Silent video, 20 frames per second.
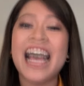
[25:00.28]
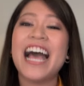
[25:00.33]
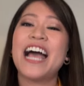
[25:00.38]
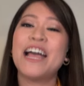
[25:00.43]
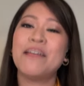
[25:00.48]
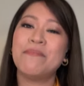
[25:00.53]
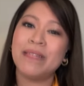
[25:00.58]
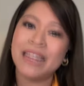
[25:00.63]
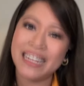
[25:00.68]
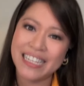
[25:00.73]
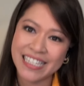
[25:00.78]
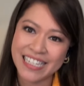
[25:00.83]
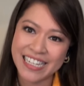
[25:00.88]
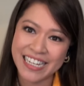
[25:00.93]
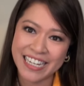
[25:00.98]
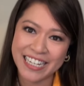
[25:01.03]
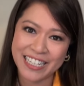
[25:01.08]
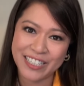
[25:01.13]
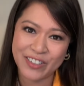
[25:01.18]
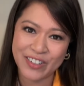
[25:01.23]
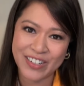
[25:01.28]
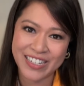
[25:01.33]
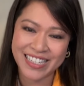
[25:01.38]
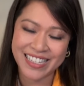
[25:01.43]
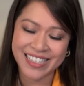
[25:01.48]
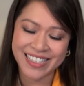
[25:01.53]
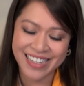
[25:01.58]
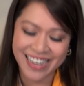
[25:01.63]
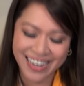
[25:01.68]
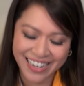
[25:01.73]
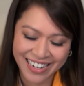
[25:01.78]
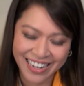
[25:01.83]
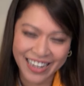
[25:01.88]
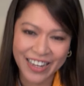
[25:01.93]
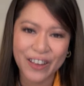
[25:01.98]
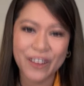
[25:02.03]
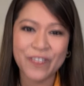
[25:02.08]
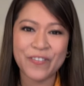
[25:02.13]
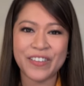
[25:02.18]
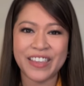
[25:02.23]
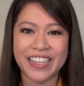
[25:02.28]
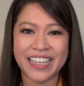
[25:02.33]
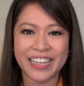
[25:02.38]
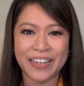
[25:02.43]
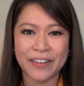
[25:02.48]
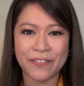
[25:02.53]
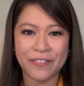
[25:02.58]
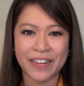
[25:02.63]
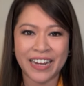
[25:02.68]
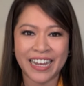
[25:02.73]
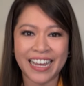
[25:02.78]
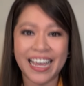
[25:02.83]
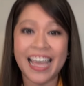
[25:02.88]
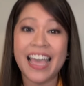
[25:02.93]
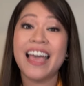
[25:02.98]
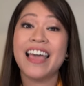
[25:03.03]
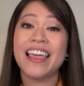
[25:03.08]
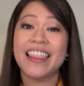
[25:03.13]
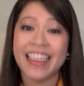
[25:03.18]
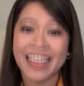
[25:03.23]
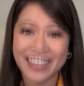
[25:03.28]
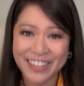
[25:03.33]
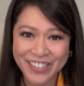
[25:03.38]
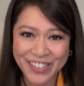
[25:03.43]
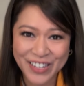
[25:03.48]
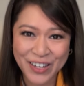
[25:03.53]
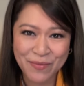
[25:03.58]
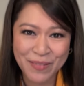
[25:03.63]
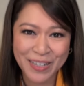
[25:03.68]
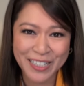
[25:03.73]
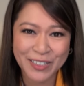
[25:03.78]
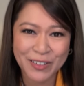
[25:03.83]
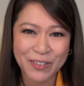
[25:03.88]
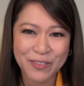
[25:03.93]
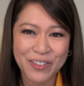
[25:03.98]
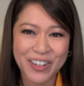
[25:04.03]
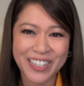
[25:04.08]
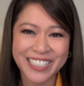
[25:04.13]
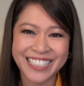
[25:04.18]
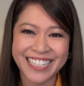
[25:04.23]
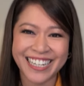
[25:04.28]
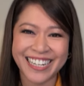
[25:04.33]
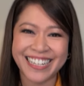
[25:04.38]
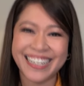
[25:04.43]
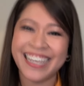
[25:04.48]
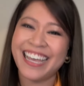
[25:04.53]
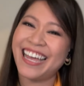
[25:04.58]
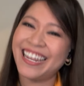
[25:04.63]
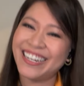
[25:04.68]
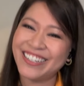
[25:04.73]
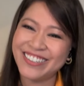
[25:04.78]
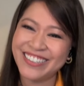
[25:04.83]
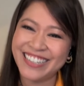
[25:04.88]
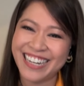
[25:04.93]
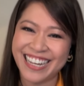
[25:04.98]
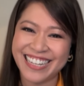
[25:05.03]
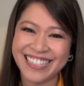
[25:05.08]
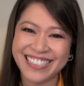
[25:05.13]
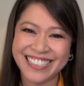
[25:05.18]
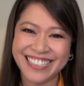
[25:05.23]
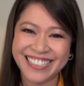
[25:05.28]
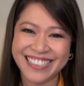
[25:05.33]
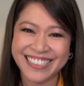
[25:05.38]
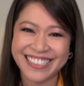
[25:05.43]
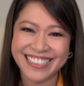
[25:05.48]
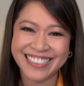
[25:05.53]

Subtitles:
I'm Melissa Idris, signing off for the evening. Thank you so much for watching and good night.